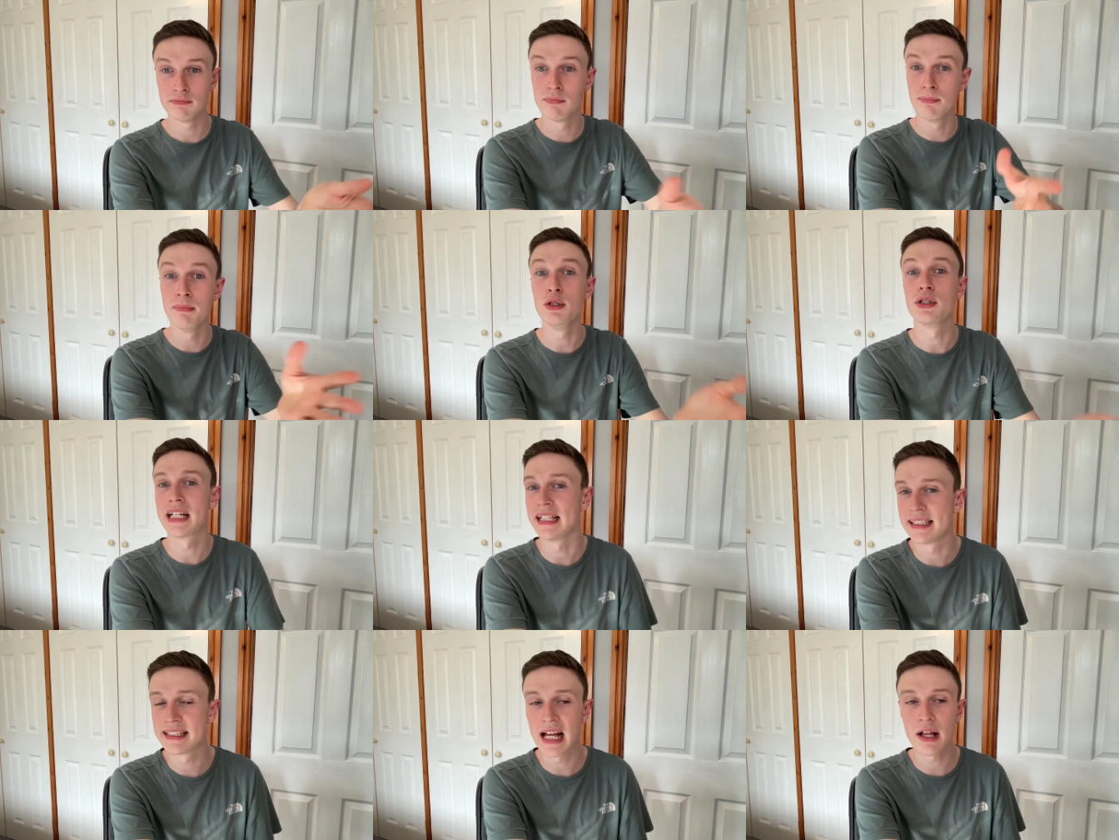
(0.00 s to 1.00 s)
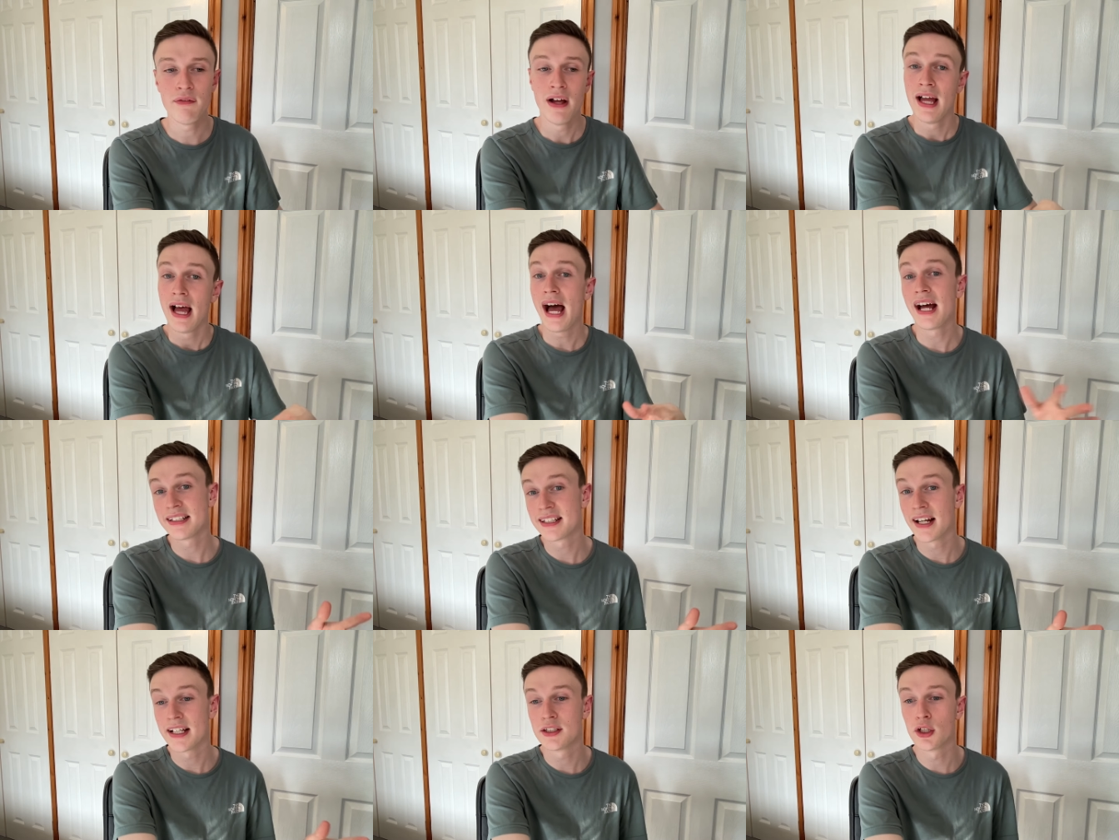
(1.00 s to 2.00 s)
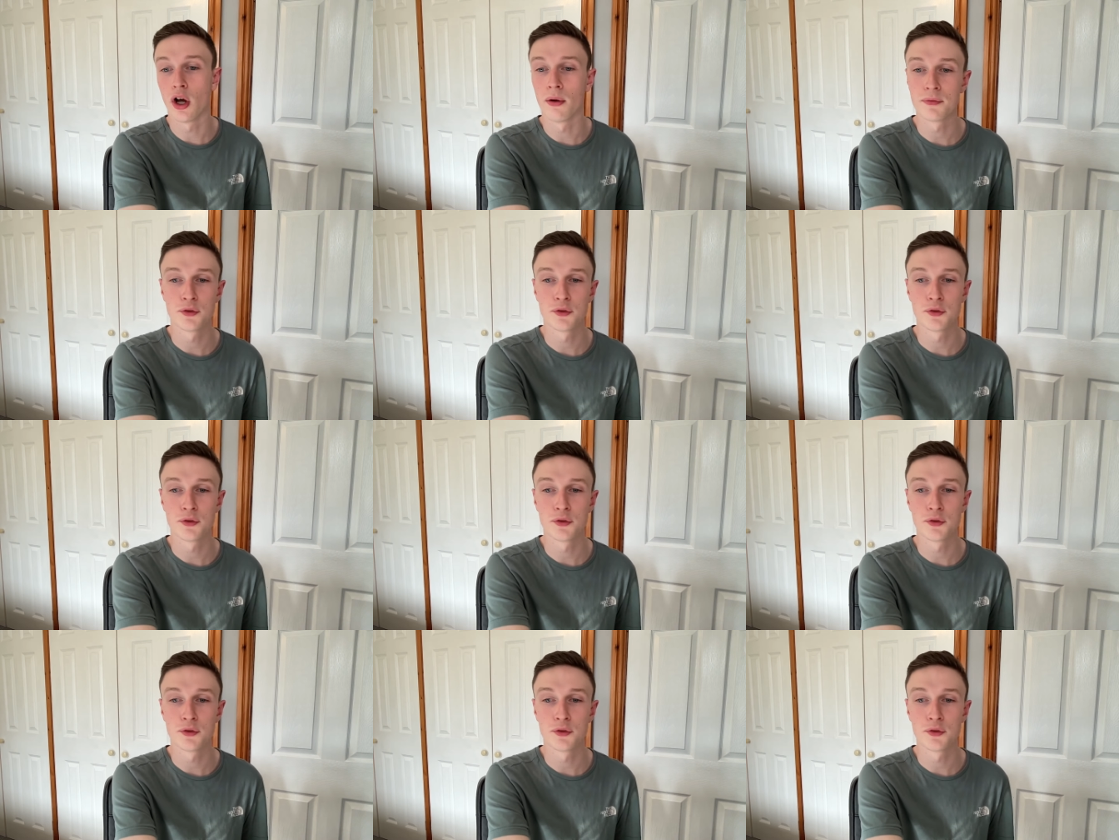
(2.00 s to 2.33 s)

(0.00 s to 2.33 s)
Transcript: music itself and it's a nice song,